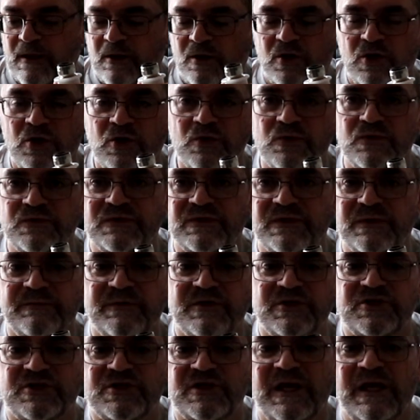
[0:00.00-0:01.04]
use the
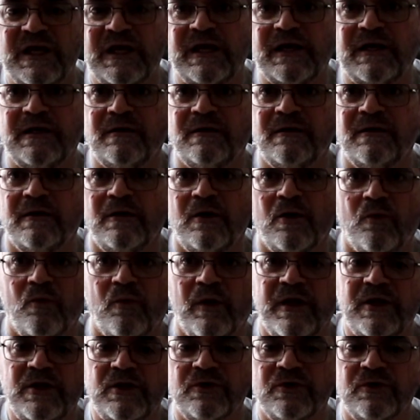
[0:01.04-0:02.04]
machine. When